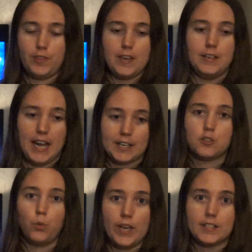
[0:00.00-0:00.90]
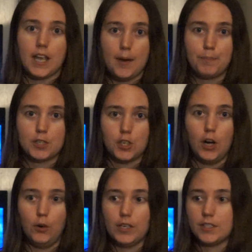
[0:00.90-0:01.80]
the next week's
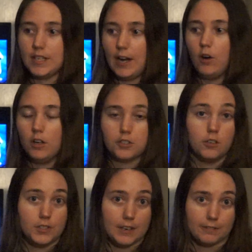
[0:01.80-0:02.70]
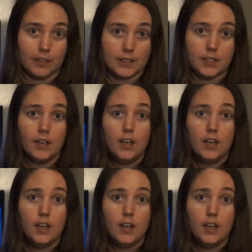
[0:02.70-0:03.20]
episode is now also different.